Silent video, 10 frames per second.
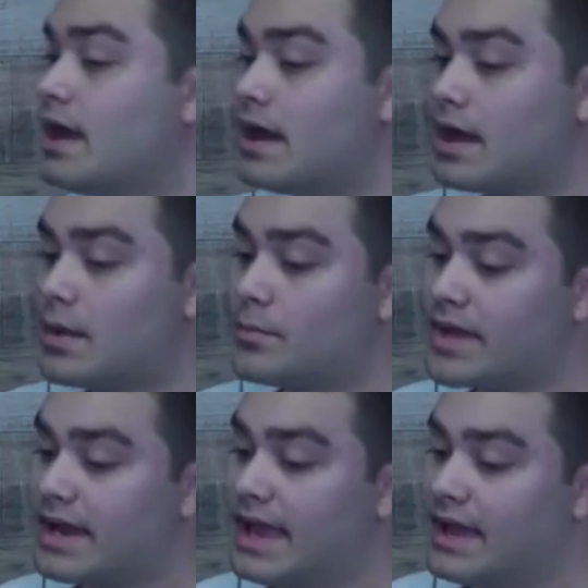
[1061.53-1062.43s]

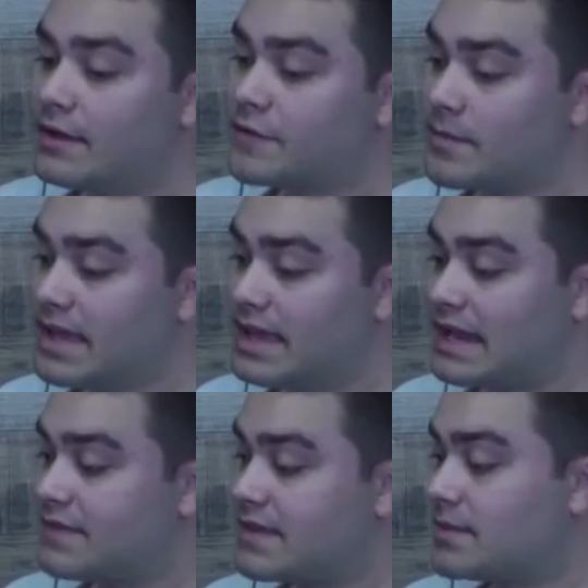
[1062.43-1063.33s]
But for me,
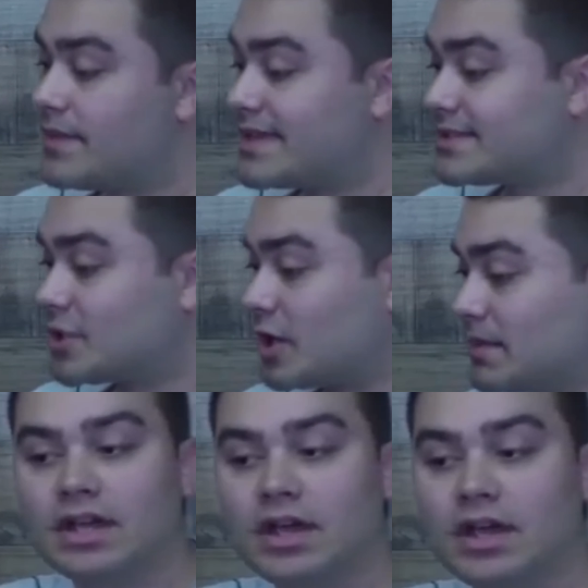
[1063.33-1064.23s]
I think the best term
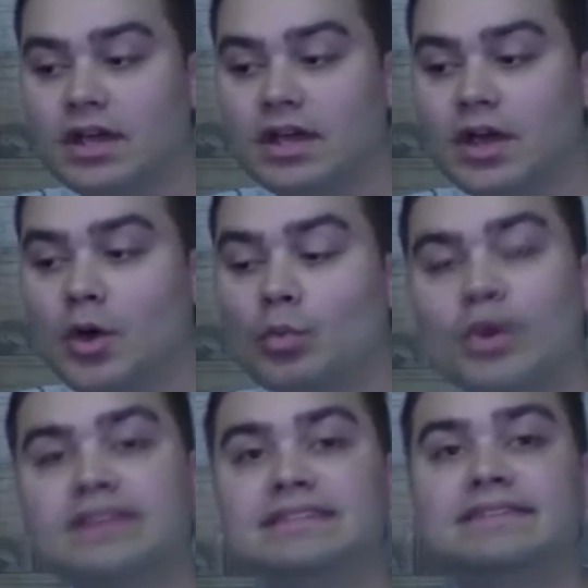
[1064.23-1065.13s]
out,
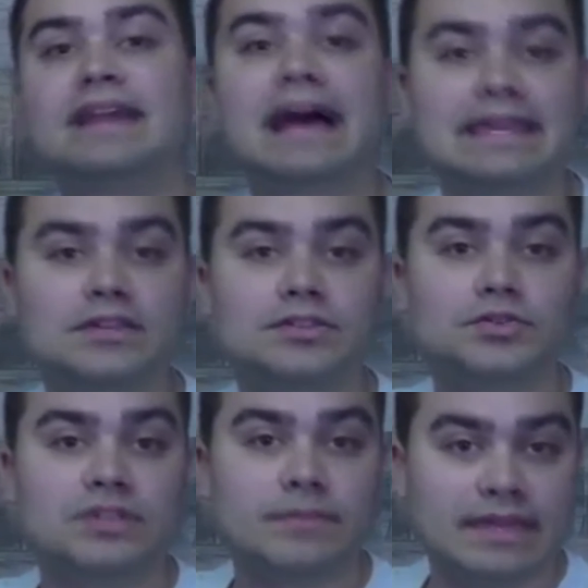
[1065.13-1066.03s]
what is it that I can
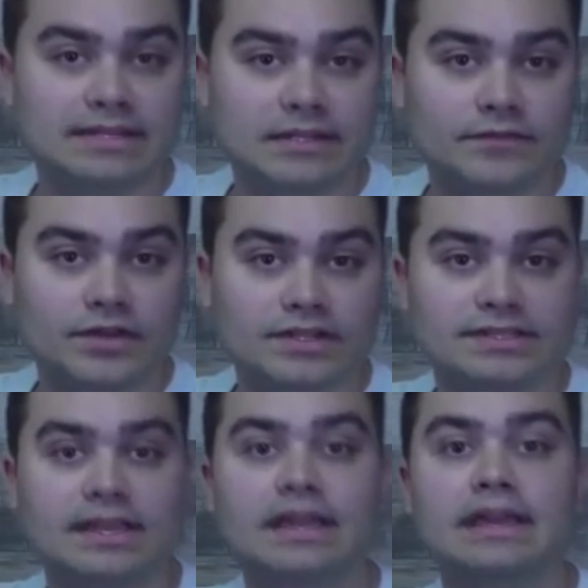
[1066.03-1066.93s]
do to make a
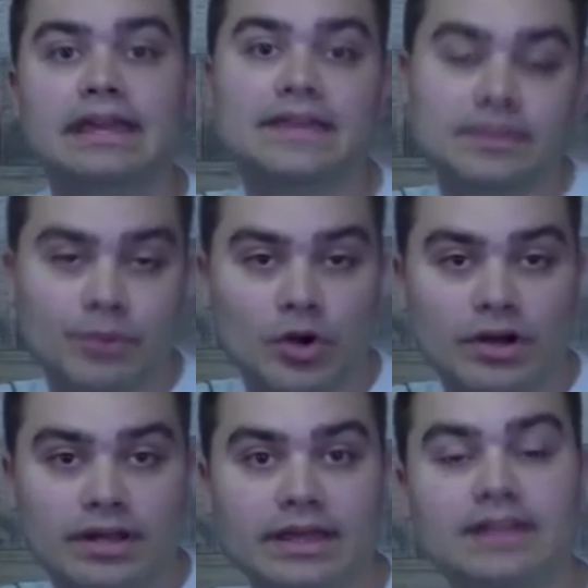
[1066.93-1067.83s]
difference in the
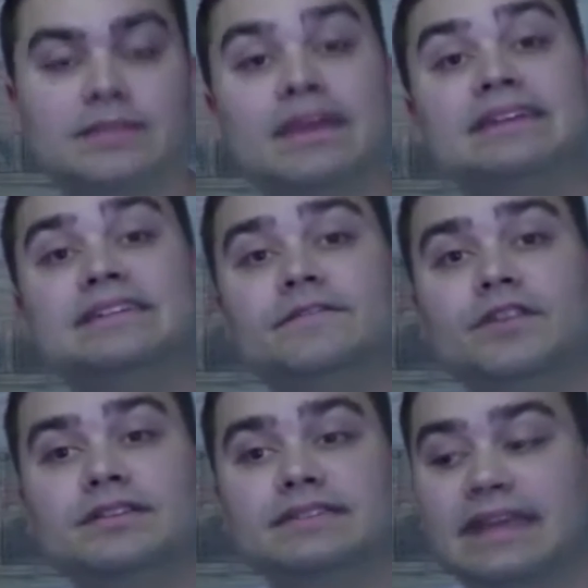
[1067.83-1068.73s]
party, to make a
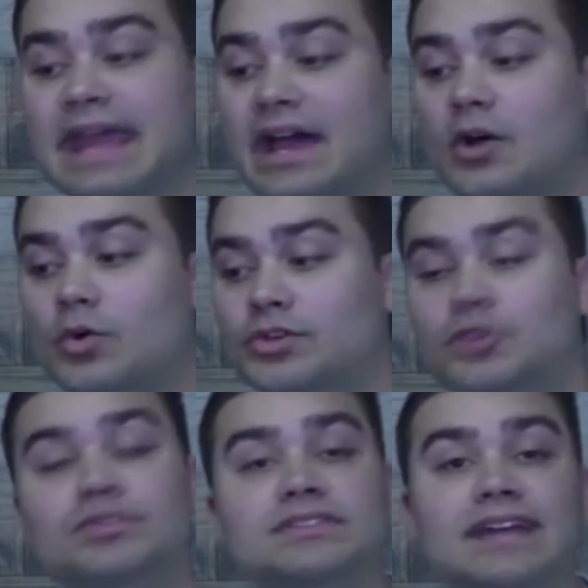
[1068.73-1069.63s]
difference in how
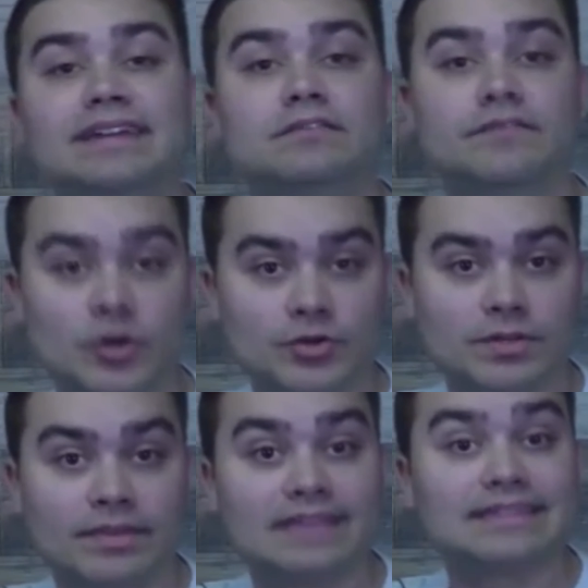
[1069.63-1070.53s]
you decide to vote?
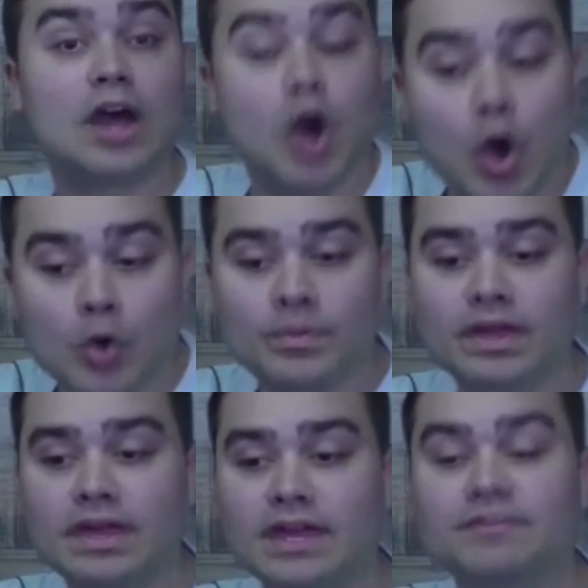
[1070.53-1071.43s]
Because I hope
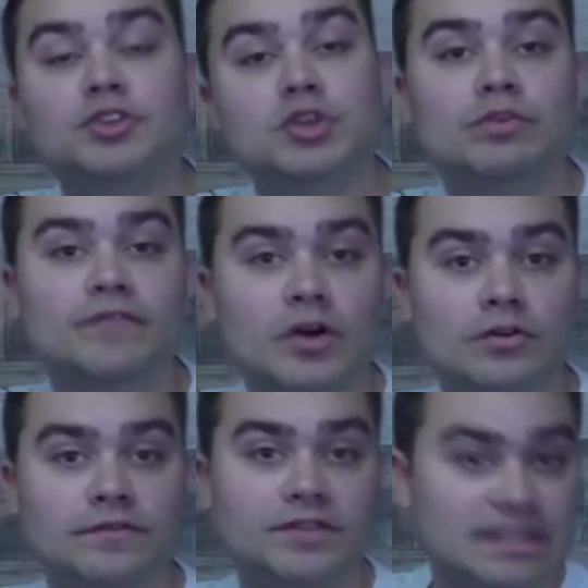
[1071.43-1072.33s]
that you will
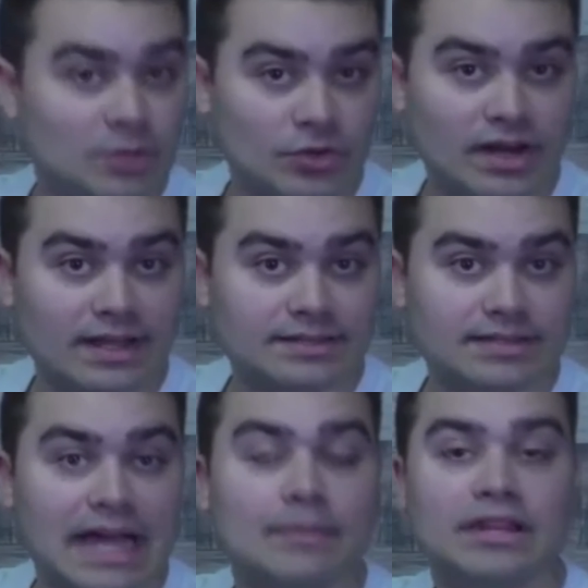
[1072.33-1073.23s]
vote for
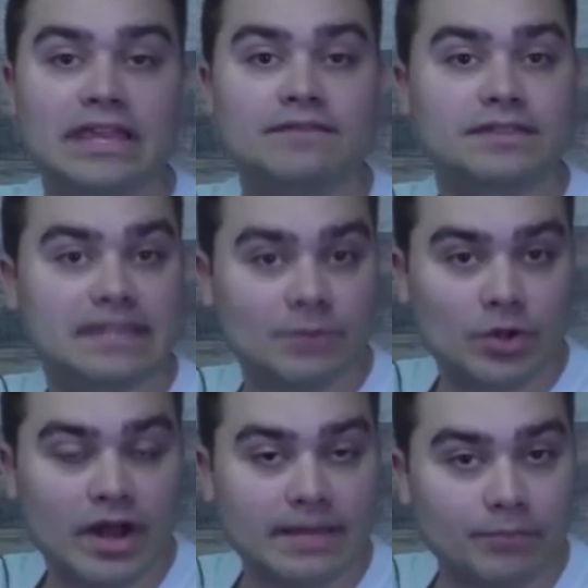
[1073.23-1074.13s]
Democrats. I believe that the
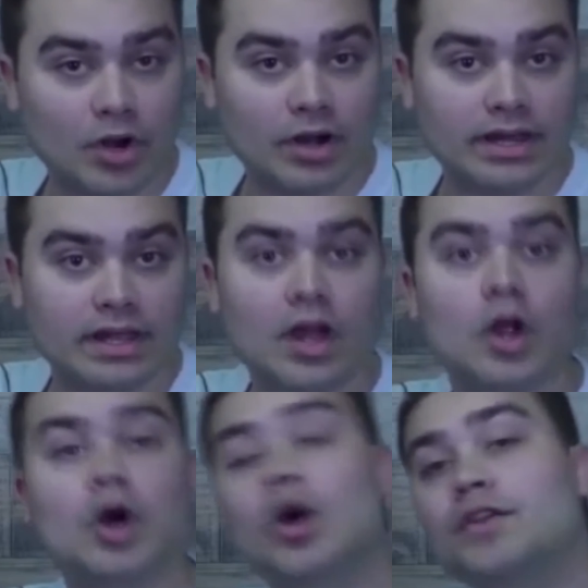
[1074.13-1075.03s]
Democratic Party
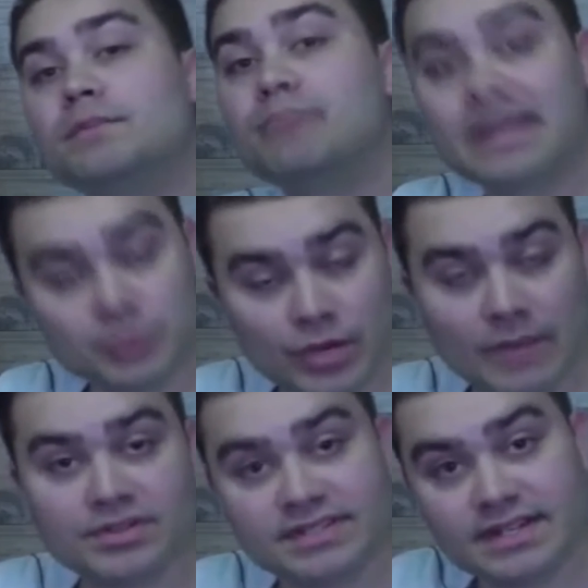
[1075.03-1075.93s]
are the best
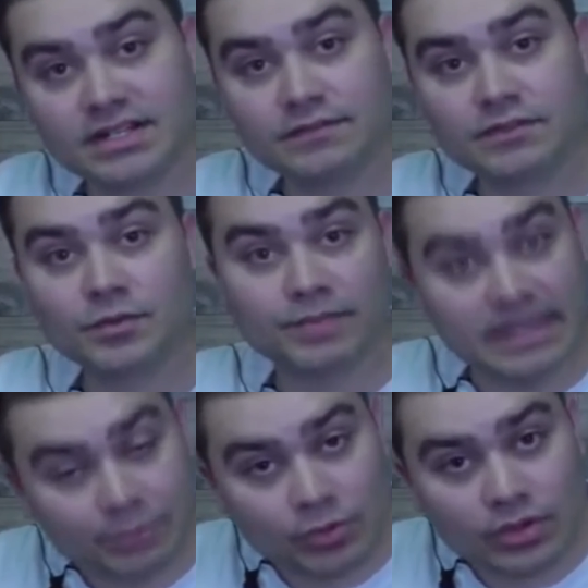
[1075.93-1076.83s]
representatives for
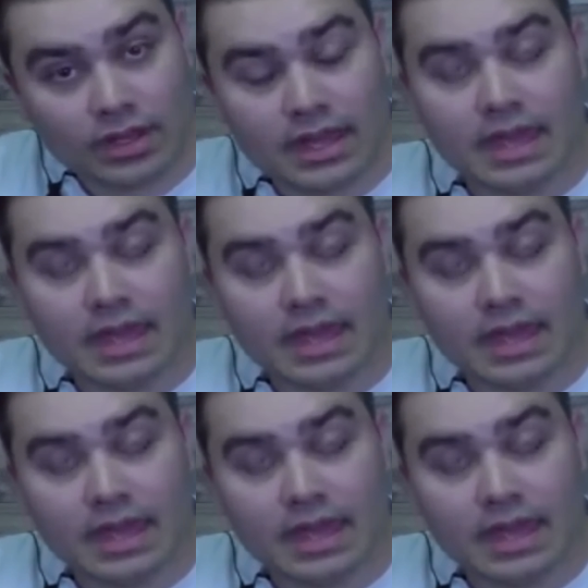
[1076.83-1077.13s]
people.